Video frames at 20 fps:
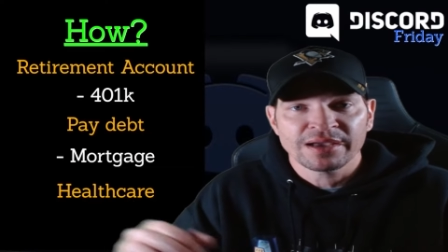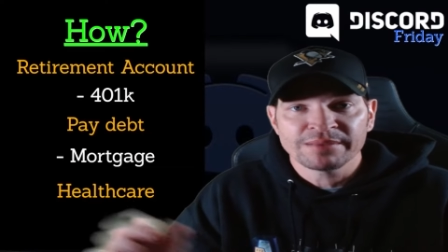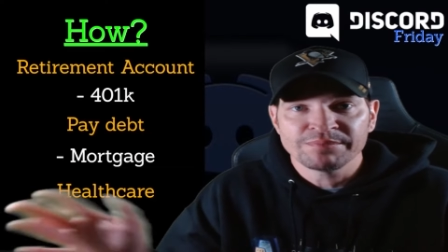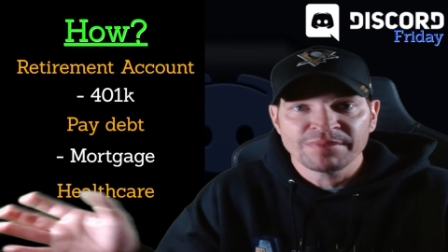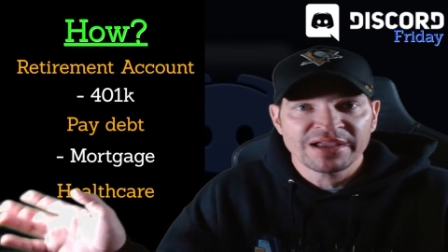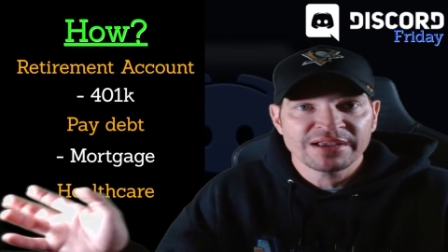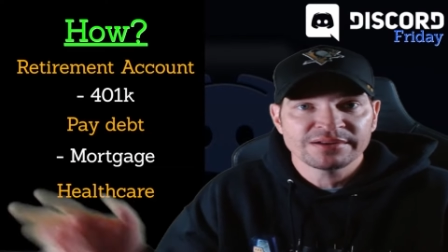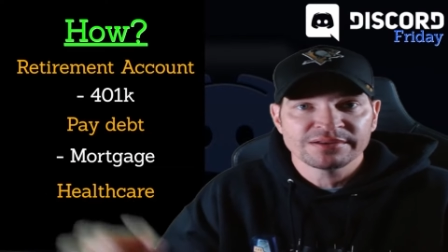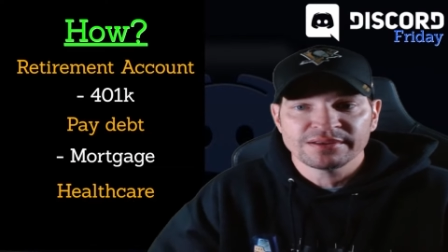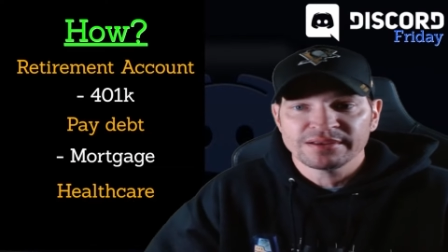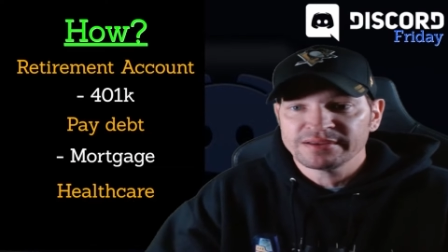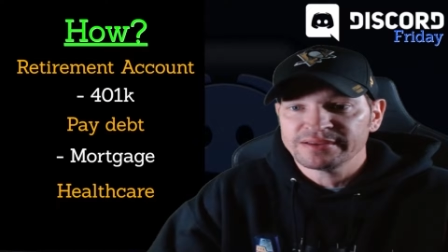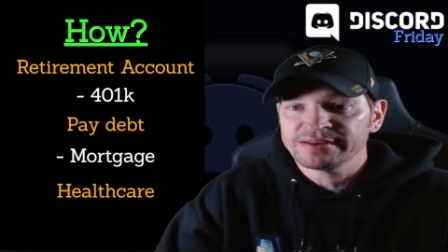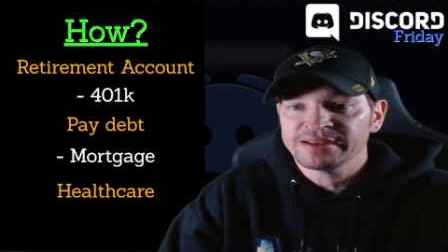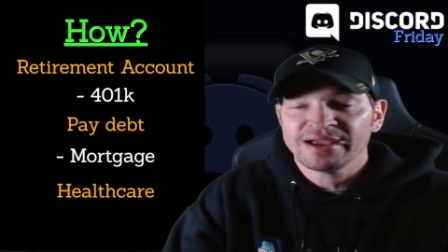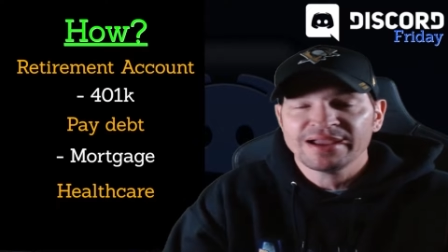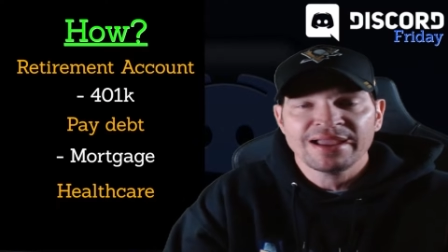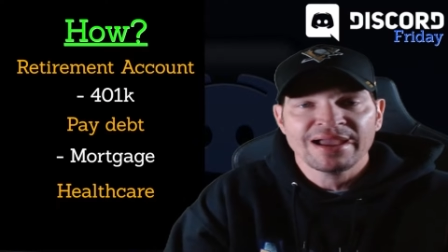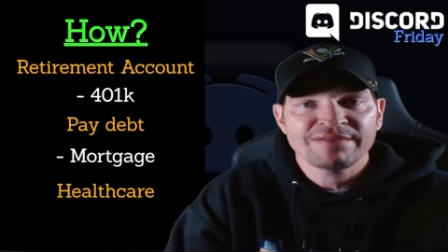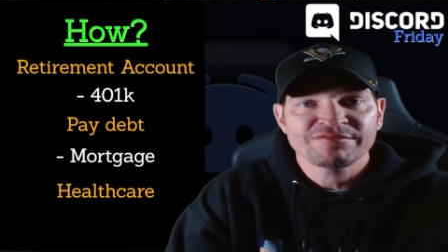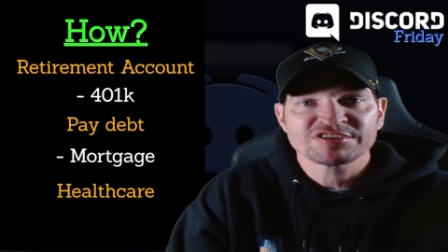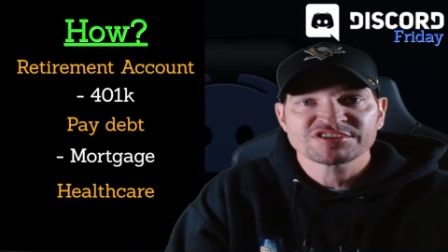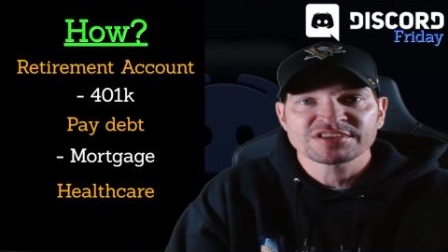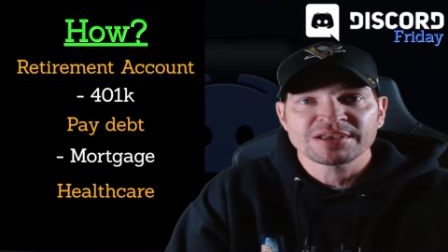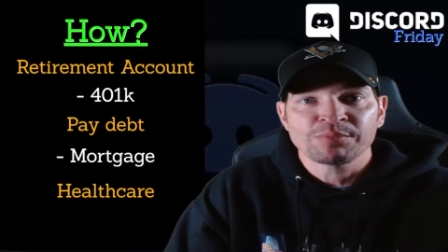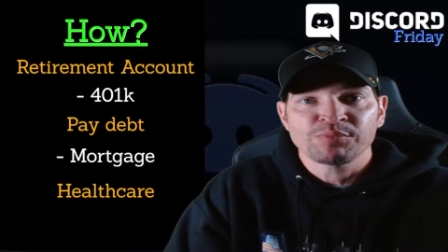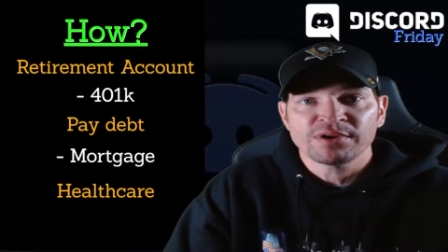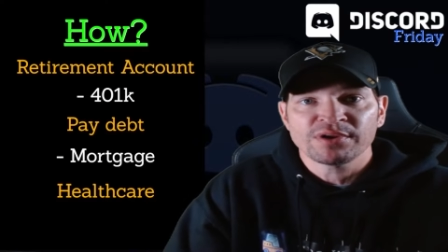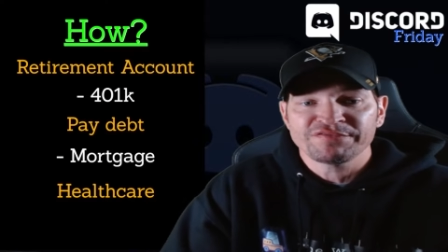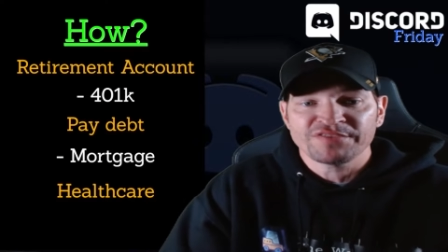I made it and I have a
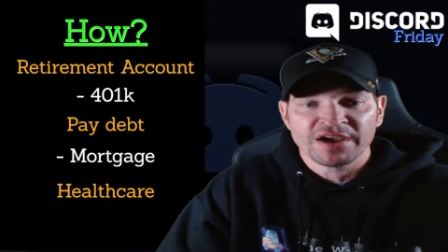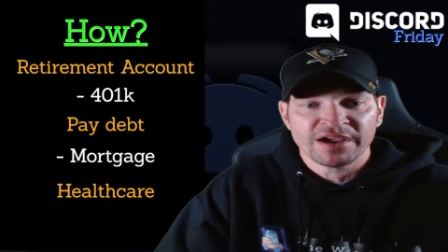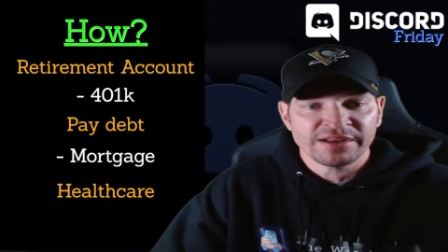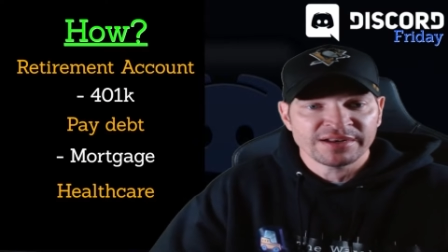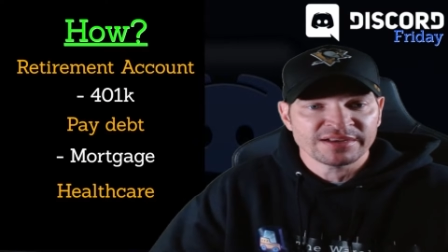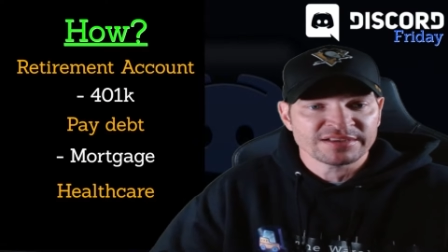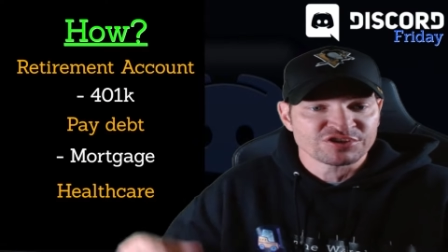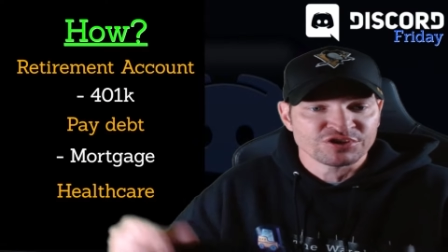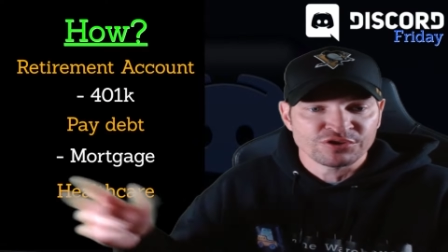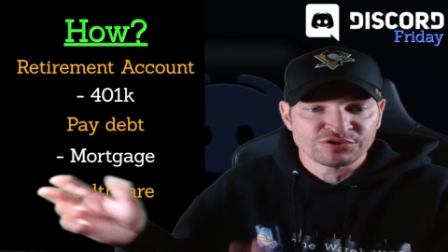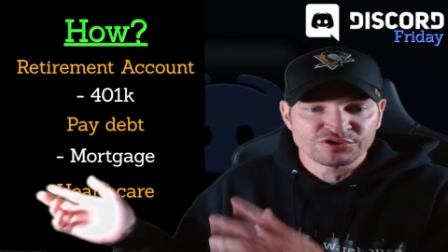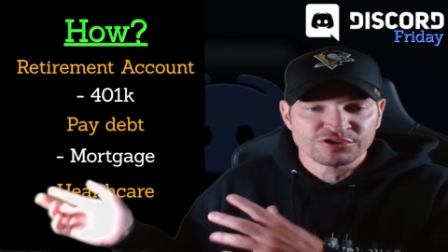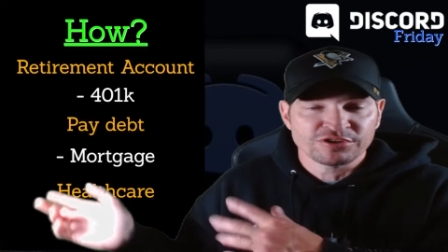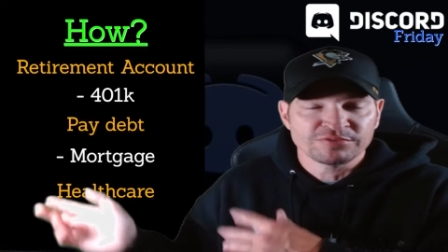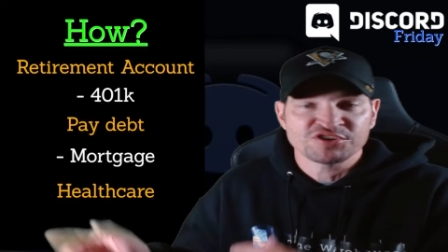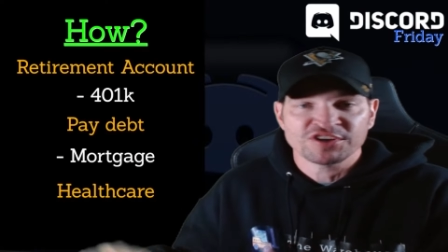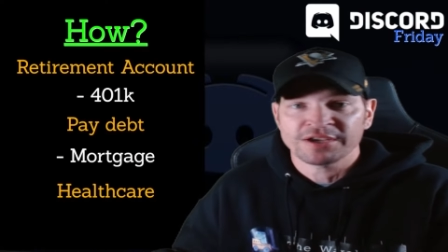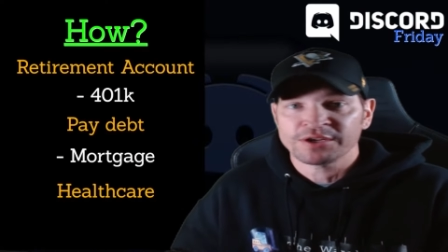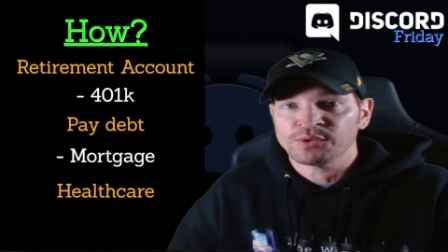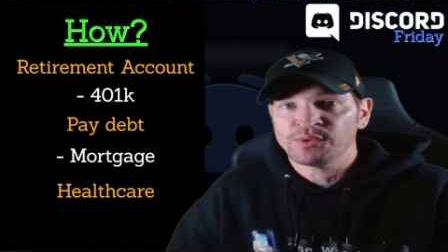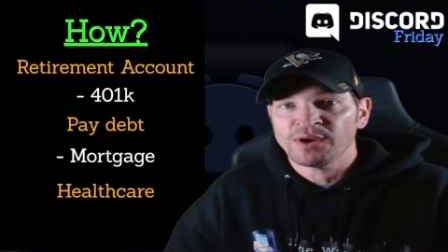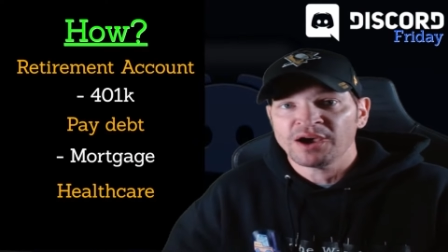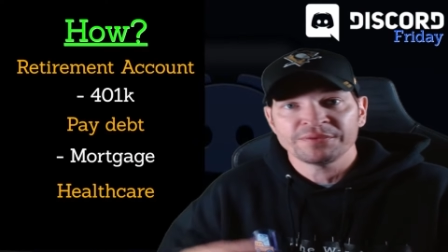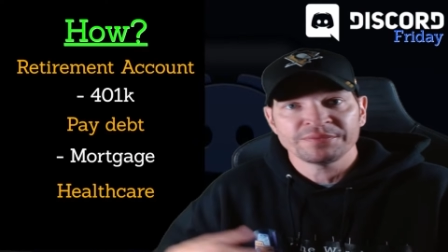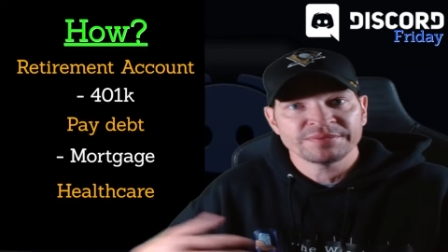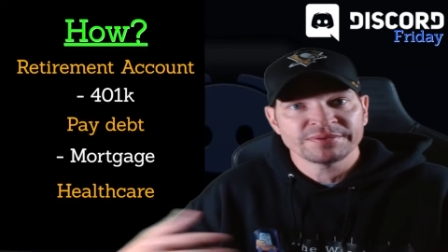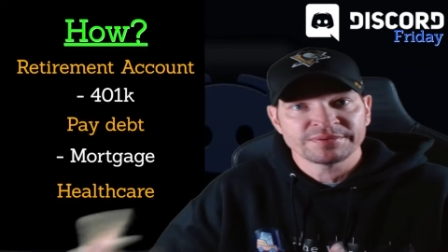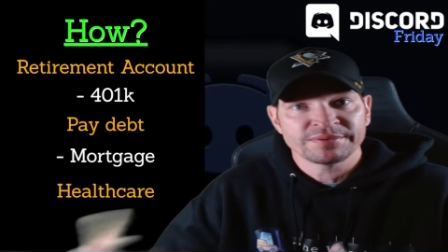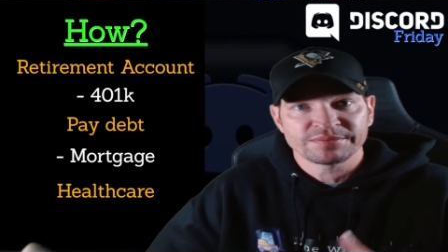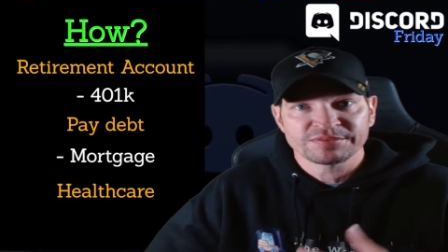Step One Finance YouTube channel
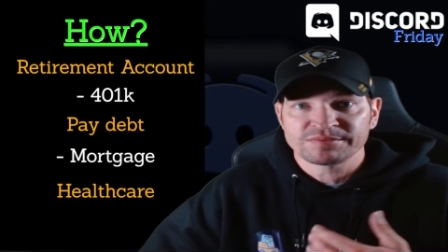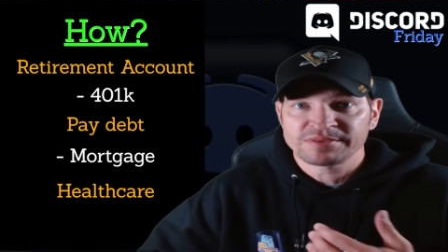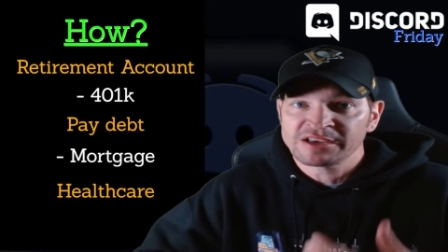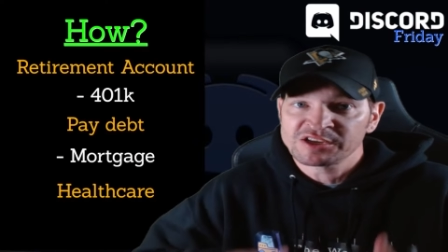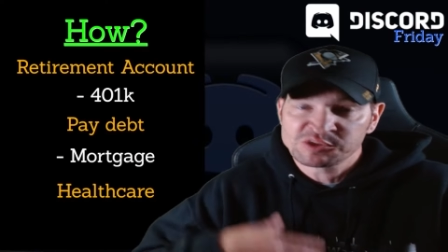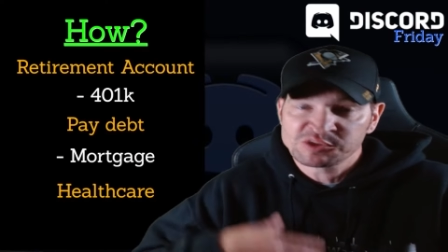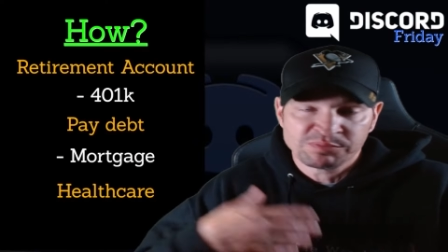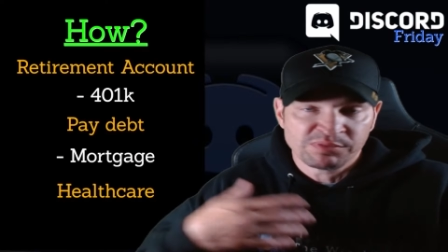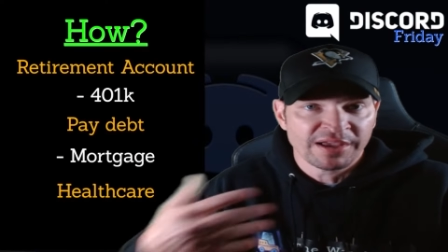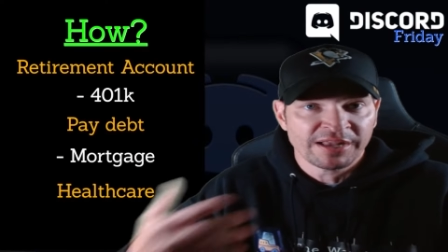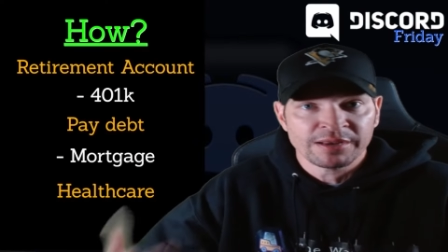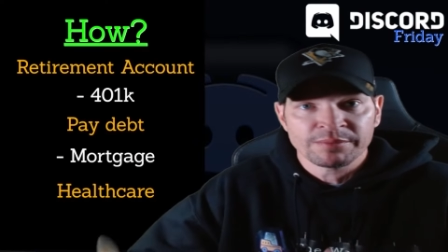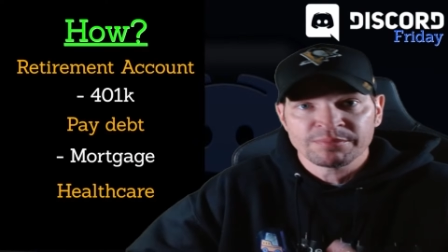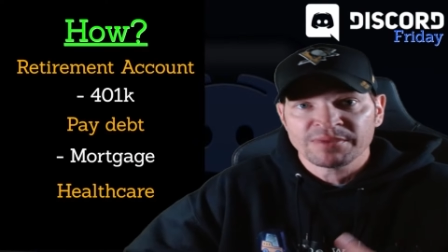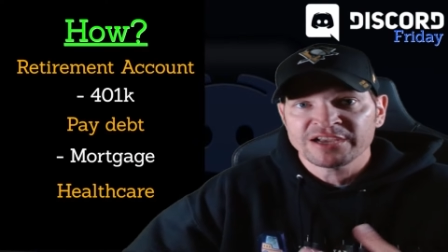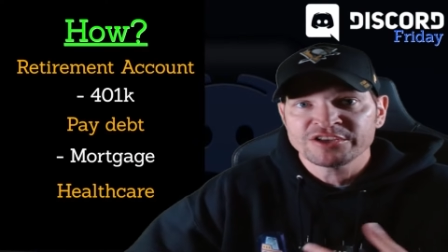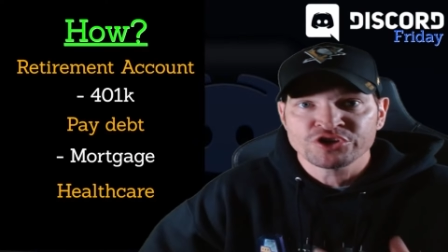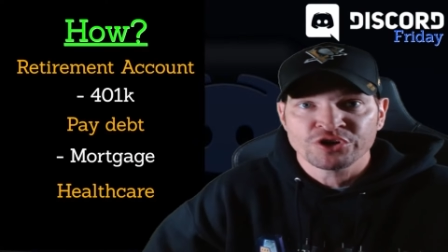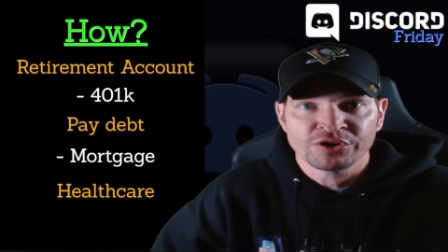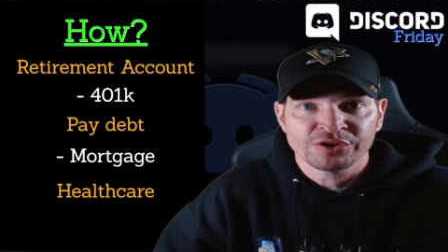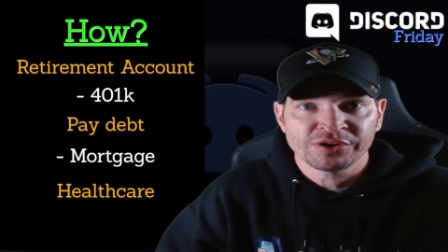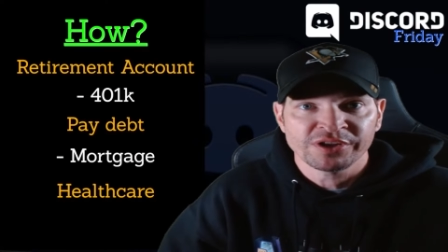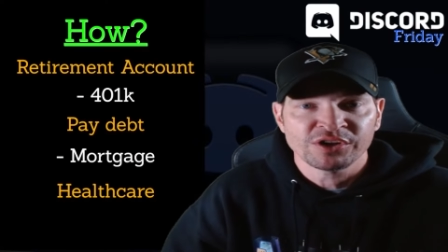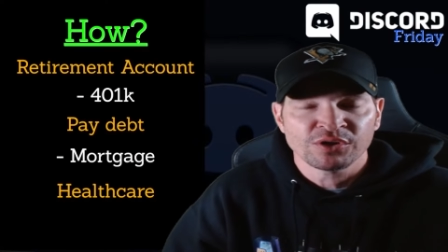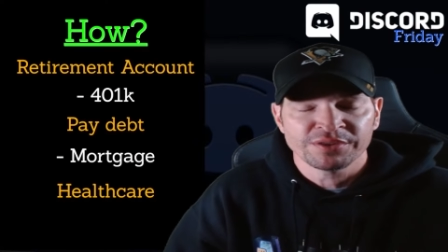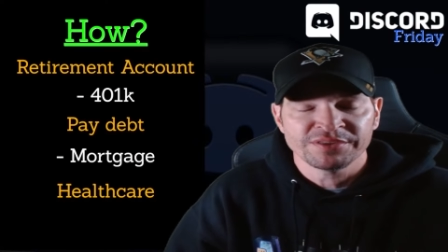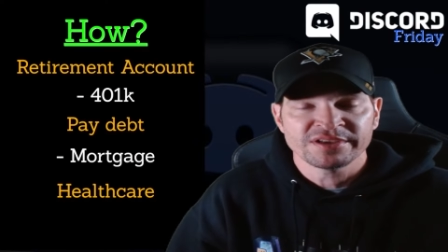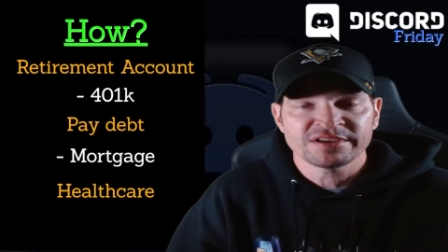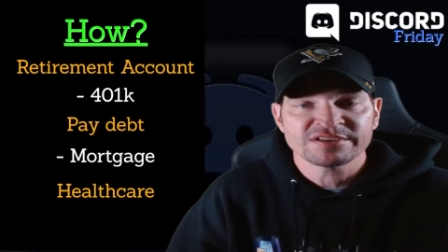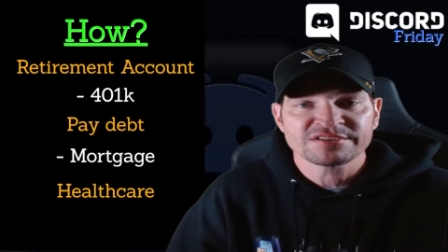out explaining my journey
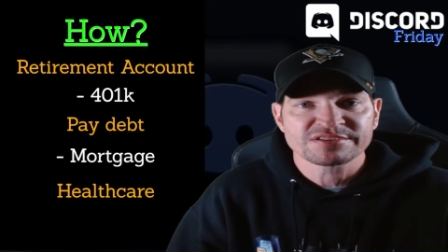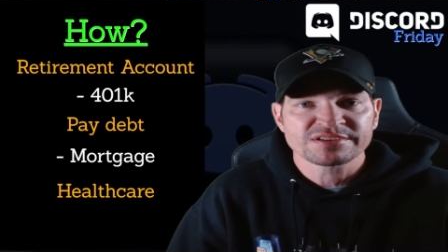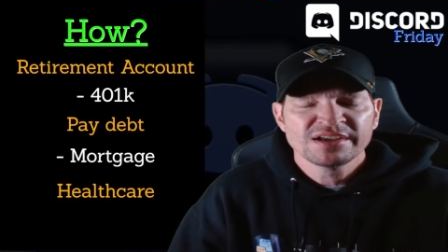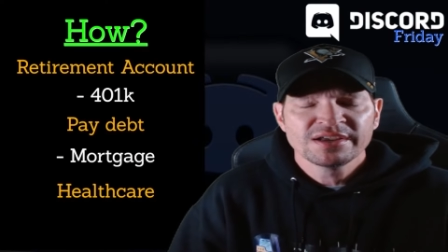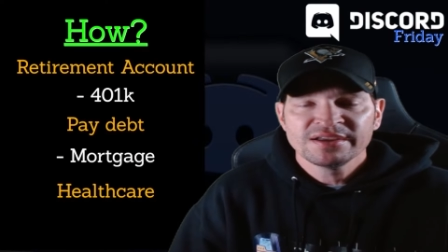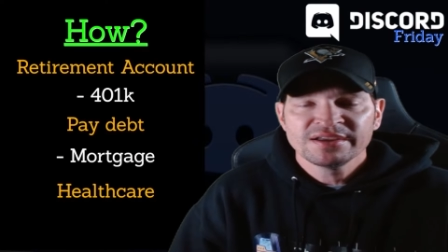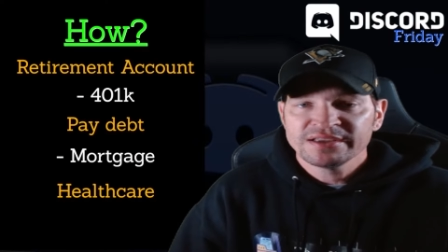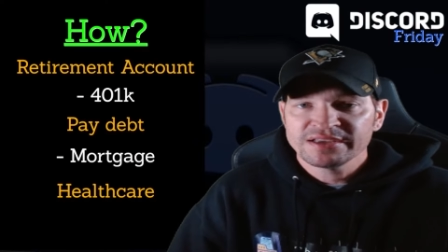on this.